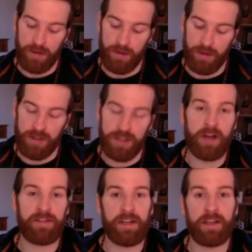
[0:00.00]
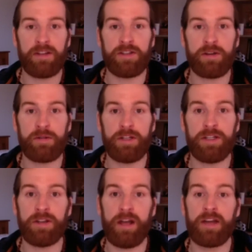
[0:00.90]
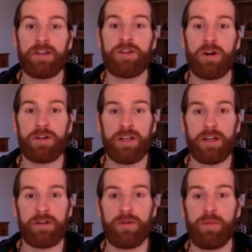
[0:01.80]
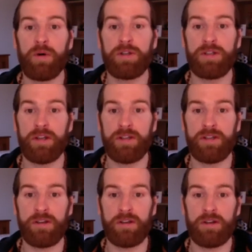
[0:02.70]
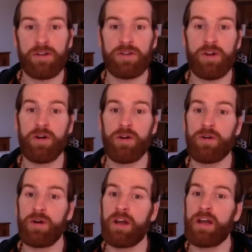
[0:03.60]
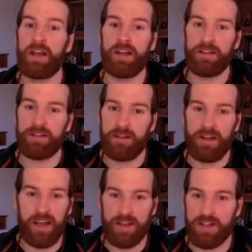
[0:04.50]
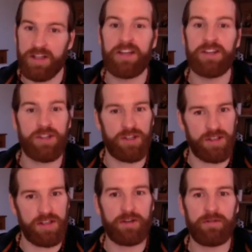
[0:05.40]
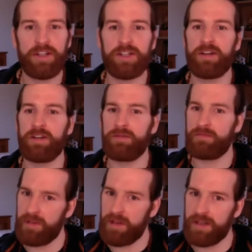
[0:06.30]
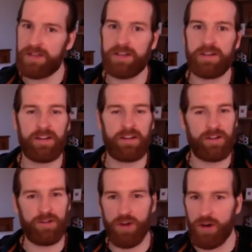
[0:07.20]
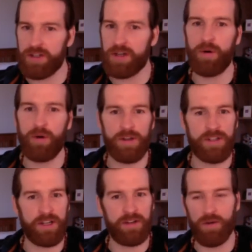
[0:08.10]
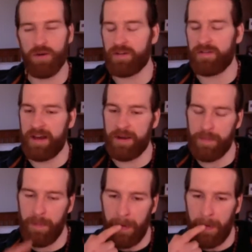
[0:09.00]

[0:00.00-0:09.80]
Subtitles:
there's nothing in the secretion that is toxic or poisonous. So it's just a secretion. It's not a poison or a venom,